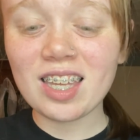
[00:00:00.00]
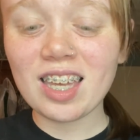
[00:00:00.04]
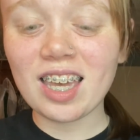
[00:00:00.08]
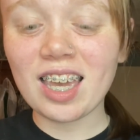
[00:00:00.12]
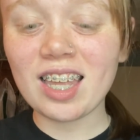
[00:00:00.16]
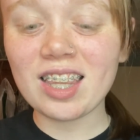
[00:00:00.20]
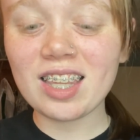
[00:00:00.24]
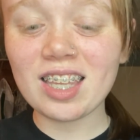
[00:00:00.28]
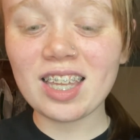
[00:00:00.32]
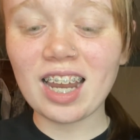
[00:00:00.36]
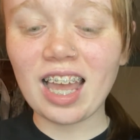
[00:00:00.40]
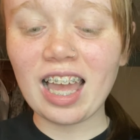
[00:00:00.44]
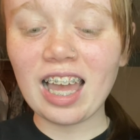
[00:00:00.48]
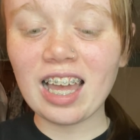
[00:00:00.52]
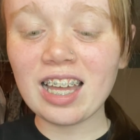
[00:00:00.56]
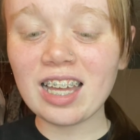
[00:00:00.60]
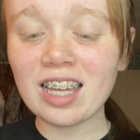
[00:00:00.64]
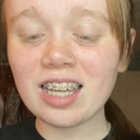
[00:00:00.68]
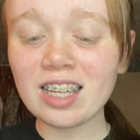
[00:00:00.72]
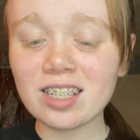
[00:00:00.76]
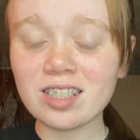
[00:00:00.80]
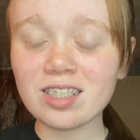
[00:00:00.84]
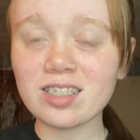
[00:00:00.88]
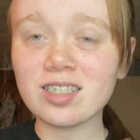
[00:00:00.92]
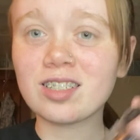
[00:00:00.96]
And then
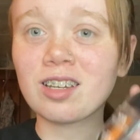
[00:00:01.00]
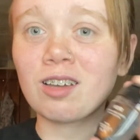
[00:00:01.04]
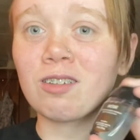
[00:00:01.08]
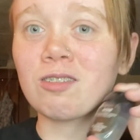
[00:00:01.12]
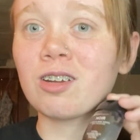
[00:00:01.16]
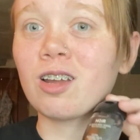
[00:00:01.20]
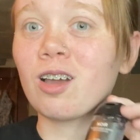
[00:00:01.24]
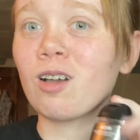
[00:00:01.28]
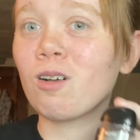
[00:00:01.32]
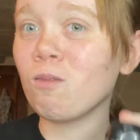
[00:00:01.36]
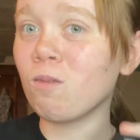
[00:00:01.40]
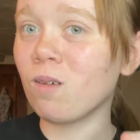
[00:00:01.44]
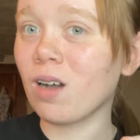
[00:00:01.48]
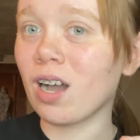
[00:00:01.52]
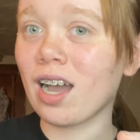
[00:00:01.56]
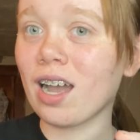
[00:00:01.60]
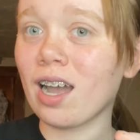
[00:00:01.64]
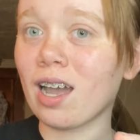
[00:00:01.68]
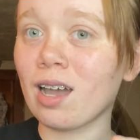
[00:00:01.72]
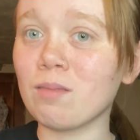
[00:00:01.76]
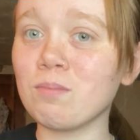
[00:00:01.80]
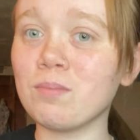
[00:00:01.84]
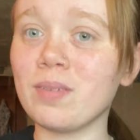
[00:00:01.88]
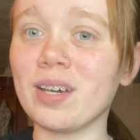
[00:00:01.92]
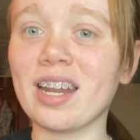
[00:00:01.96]
I don't know
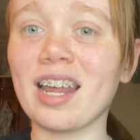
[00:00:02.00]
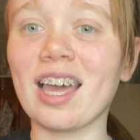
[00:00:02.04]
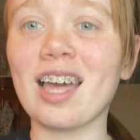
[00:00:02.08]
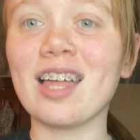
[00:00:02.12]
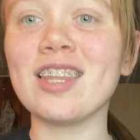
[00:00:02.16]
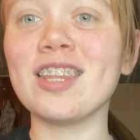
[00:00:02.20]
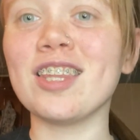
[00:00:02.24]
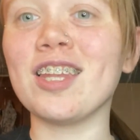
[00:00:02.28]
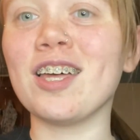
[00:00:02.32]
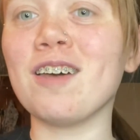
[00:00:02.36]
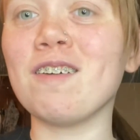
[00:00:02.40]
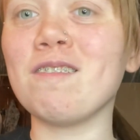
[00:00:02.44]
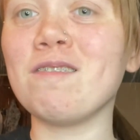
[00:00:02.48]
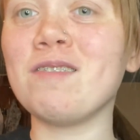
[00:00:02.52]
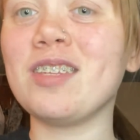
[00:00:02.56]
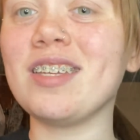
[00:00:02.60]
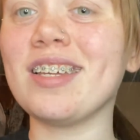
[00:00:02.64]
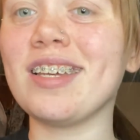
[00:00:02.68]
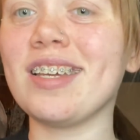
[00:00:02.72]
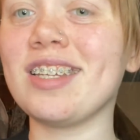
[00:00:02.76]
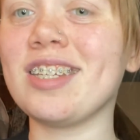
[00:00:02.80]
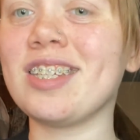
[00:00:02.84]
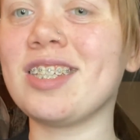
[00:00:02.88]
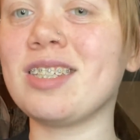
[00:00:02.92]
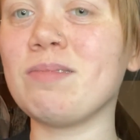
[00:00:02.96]
why, but I love
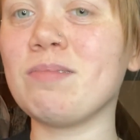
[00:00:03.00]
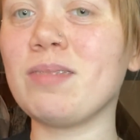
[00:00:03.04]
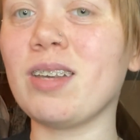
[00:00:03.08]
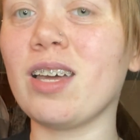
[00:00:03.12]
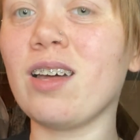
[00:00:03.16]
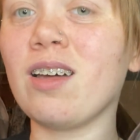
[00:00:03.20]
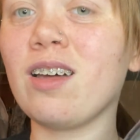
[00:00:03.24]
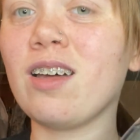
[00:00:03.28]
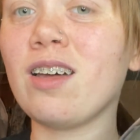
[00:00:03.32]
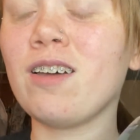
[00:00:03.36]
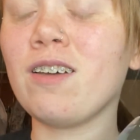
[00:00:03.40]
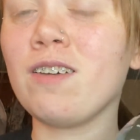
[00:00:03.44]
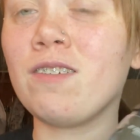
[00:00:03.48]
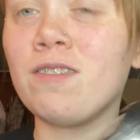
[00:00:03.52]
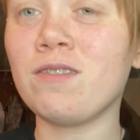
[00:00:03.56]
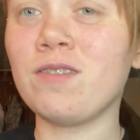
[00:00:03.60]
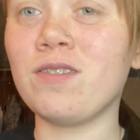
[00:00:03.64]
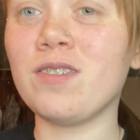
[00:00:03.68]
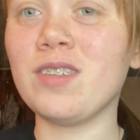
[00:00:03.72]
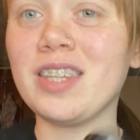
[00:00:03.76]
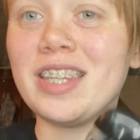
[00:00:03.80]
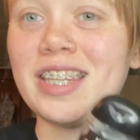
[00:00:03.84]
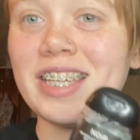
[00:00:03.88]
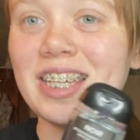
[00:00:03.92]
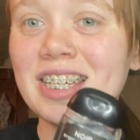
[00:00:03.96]
the smell of
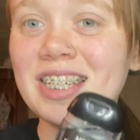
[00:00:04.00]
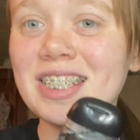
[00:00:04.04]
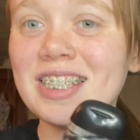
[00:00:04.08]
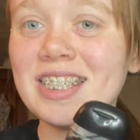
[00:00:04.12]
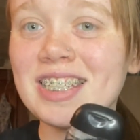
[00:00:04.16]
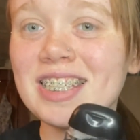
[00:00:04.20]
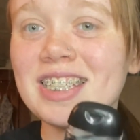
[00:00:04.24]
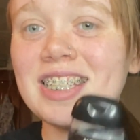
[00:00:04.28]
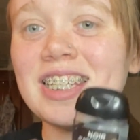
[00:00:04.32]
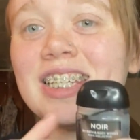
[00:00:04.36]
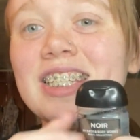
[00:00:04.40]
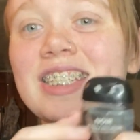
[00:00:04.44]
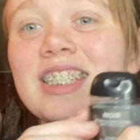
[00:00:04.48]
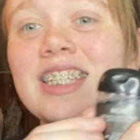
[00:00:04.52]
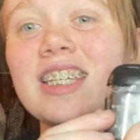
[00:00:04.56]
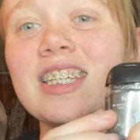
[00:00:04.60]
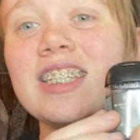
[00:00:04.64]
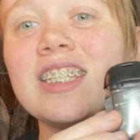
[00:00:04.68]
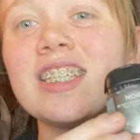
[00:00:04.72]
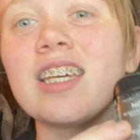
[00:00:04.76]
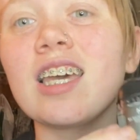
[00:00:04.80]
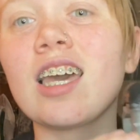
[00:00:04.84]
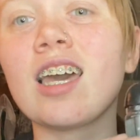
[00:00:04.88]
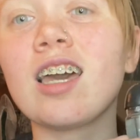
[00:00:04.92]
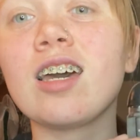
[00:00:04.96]
this. This
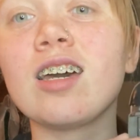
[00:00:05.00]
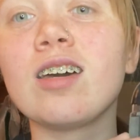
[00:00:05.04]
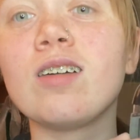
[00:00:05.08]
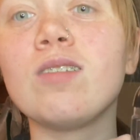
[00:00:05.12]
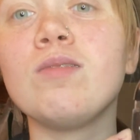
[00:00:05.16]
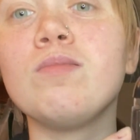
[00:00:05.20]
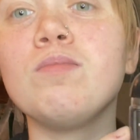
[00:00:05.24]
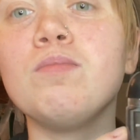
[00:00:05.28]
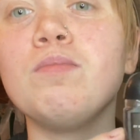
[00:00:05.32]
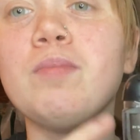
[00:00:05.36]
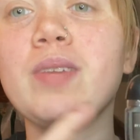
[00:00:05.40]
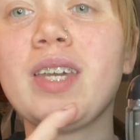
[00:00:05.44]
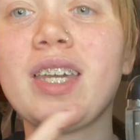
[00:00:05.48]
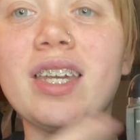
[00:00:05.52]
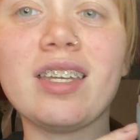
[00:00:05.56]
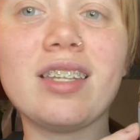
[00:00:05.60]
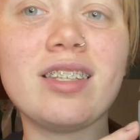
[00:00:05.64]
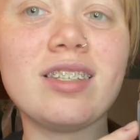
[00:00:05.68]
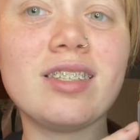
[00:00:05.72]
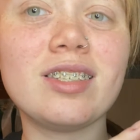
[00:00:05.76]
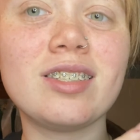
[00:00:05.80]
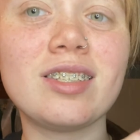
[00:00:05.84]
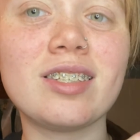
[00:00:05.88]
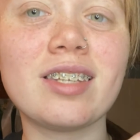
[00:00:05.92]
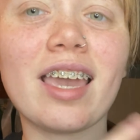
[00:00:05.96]
is a
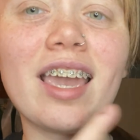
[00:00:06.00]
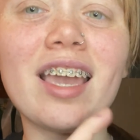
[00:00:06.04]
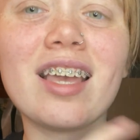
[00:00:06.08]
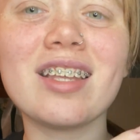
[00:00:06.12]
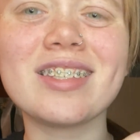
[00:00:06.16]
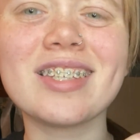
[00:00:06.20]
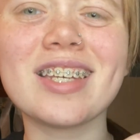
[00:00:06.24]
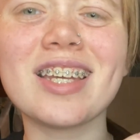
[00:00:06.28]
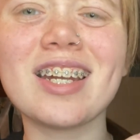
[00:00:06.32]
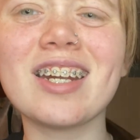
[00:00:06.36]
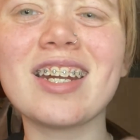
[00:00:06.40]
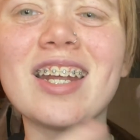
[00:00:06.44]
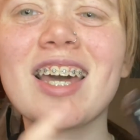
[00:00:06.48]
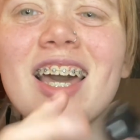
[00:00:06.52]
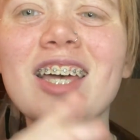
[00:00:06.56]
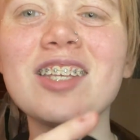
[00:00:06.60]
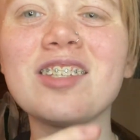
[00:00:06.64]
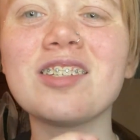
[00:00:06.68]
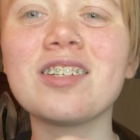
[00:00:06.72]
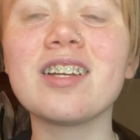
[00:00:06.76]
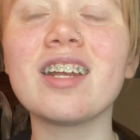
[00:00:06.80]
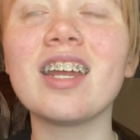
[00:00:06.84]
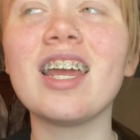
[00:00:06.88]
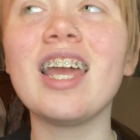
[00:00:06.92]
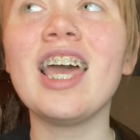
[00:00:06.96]
men's hand
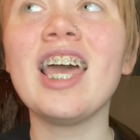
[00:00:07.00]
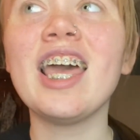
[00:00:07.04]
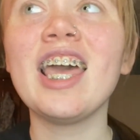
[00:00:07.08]
sanitizer.